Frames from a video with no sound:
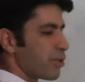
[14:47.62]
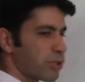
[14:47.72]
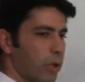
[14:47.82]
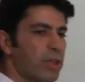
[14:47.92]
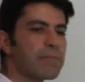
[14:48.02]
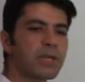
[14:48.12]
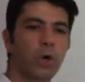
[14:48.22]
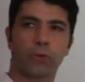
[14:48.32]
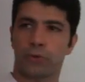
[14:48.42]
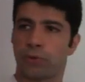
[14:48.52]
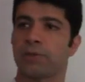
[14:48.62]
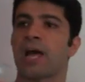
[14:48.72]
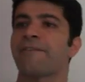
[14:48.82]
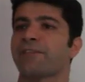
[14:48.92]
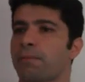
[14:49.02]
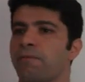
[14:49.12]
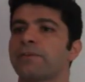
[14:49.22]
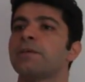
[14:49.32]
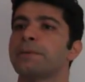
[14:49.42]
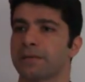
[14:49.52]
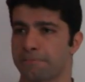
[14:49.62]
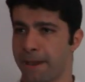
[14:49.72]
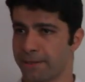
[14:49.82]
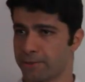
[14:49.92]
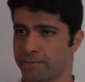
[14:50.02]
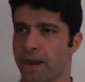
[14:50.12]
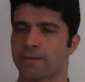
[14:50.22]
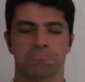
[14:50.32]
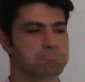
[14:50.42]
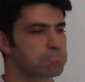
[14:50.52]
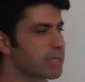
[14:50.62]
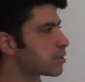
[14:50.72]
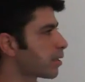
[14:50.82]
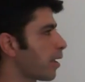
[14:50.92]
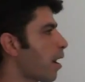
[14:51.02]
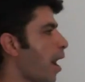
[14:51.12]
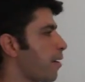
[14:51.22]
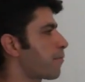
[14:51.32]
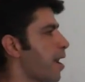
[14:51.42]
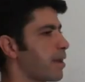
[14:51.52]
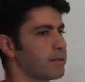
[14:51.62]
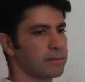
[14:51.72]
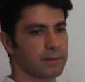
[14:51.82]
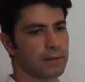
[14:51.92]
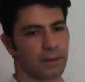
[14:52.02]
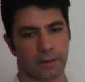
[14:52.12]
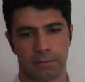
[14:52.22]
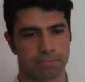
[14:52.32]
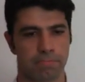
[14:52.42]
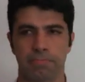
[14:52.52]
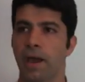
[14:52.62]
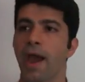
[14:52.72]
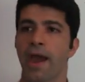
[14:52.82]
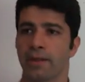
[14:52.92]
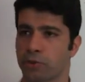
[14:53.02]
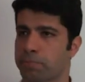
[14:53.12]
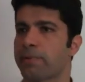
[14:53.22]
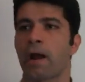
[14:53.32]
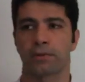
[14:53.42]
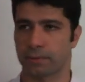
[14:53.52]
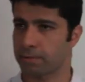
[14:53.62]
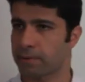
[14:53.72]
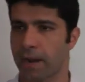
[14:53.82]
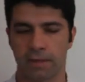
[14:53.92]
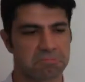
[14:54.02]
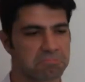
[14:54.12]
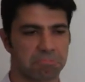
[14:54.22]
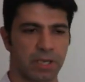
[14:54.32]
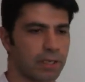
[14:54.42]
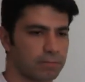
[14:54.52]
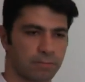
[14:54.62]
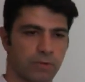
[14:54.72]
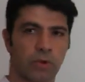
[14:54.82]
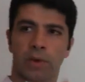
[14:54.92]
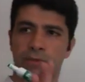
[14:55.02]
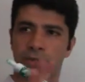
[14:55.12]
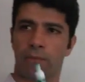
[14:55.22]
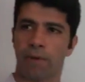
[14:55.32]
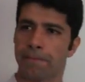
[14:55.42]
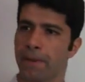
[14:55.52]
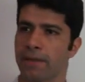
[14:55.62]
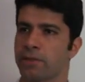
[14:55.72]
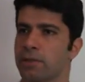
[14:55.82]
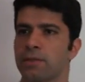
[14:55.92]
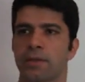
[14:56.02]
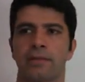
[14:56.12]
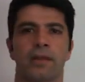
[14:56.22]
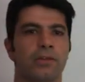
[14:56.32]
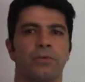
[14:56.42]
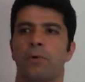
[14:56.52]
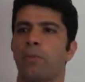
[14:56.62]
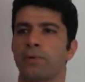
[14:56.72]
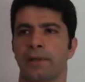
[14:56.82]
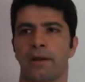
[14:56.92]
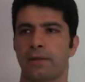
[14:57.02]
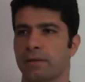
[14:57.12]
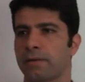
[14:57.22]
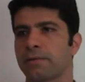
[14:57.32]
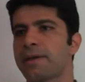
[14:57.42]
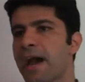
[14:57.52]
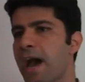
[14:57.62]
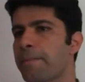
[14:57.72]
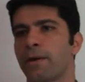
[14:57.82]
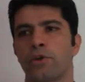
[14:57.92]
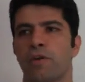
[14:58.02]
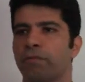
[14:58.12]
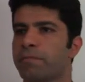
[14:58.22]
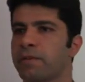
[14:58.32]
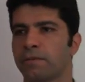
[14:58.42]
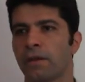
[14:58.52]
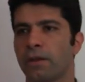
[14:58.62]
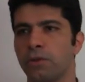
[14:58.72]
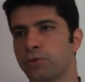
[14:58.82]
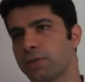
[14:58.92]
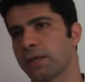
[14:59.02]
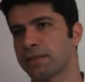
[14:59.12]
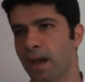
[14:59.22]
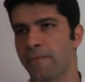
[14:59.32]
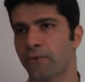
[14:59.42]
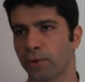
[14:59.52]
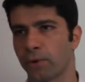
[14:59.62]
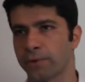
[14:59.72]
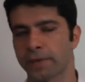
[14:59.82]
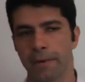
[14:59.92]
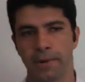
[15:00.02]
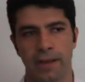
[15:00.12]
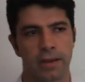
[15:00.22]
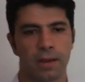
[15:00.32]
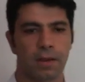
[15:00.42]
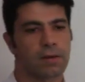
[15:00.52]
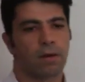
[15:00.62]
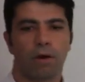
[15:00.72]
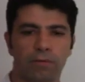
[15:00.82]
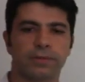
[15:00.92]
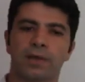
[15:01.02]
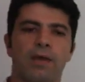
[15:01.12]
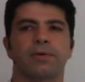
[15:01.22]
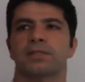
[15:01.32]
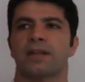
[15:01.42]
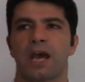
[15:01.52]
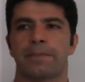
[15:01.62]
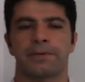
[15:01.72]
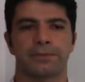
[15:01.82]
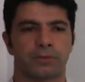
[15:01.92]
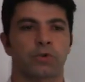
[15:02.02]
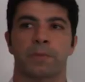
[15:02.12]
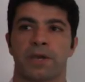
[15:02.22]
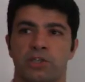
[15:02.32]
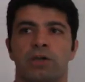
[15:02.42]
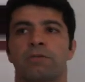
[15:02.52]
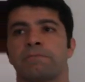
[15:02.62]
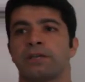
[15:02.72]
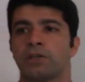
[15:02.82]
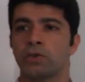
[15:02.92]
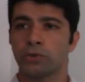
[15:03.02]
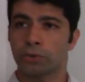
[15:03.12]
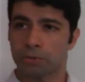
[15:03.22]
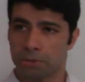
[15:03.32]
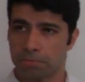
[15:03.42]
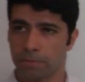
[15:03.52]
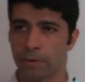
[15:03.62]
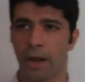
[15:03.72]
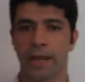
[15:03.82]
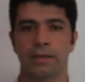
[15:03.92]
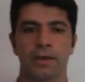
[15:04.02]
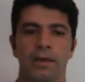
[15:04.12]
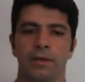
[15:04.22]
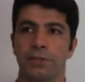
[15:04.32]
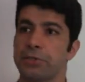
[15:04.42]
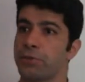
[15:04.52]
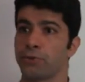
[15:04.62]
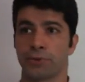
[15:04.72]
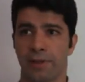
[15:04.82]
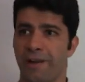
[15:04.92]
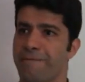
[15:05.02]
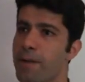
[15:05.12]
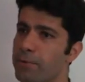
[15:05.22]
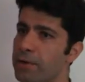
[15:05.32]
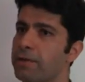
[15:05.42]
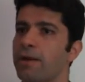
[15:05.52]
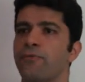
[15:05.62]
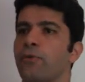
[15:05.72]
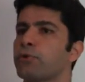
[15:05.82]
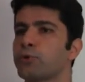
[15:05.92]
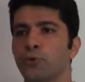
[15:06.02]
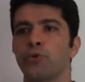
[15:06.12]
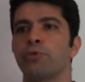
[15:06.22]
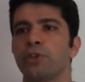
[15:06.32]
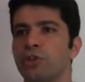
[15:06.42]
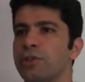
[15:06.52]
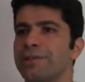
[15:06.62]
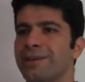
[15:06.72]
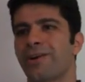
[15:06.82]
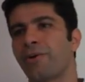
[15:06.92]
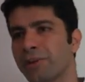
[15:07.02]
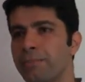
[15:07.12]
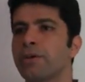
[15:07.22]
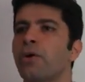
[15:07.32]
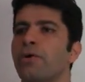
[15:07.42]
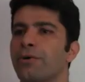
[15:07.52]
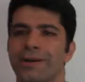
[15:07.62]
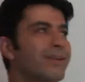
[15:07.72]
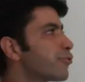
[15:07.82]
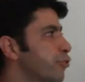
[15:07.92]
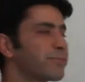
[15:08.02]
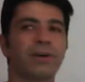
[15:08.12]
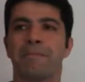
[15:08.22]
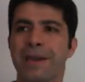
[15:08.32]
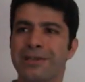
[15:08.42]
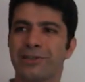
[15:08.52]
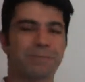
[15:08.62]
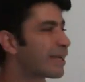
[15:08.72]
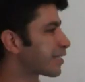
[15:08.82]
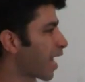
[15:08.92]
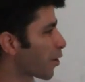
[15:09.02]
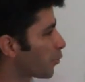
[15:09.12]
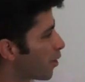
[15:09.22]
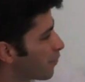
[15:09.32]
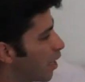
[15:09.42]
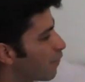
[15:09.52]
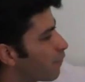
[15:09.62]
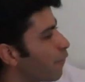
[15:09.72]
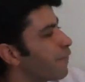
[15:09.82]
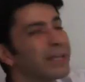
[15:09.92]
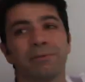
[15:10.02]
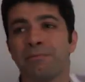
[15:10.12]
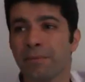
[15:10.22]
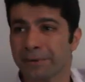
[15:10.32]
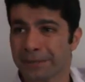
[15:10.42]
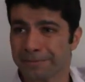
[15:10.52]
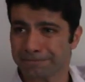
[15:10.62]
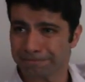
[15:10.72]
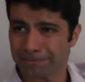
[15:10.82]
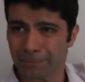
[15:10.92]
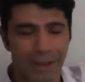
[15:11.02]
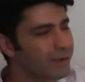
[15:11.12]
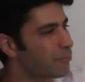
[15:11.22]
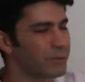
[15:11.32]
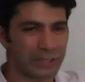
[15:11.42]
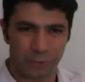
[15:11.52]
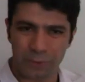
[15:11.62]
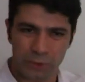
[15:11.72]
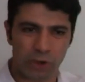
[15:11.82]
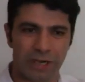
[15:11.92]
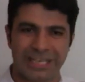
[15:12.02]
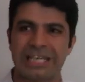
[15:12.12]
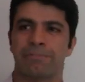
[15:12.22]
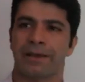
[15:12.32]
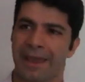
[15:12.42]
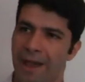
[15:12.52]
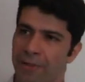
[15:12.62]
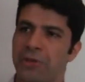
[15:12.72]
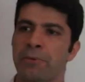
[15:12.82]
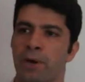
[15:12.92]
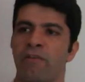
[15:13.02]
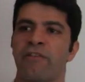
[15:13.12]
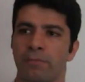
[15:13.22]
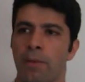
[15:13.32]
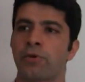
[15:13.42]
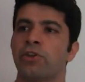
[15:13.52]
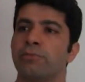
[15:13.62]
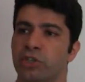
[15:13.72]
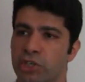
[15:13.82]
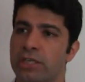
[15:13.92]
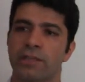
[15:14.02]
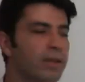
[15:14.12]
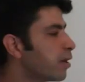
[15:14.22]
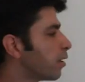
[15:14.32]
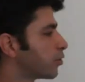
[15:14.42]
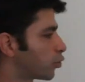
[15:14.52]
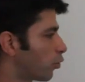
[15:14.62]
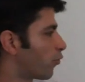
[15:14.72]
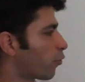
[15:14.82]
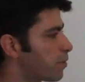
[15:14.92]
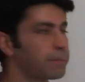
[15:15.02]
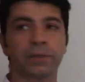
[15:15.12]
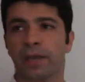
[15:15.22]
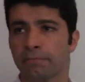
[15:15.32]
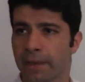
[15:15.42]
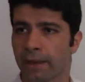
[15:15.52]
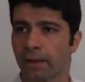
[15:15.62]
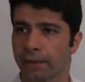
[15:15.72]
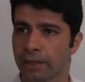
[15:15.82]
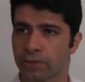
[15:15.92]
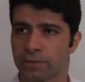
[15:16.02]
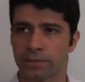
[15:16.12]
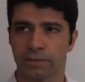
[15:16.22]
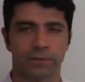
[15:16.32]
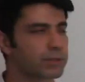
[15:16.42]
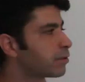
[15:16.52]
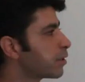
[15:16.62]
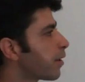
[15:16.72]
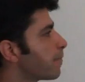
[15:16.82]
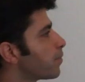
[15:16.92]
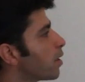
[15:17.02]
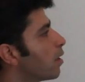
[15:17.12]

So let me go through the lifetime of a typical page, right? Let's say I ran the Edge browser, right? You go into some web pages, and then you've opened another tab, and you haven't been using a tab for a long time, right? Over time, what's going to happen is pages aren't being used, right? These things use a lot of memory, therefore soon the machine is like, oh, let me go trim some pages because I don't have enough available memory, right? We try to keep like a healthy amount of available memory on the machine so for people can make allocations efficiently, right?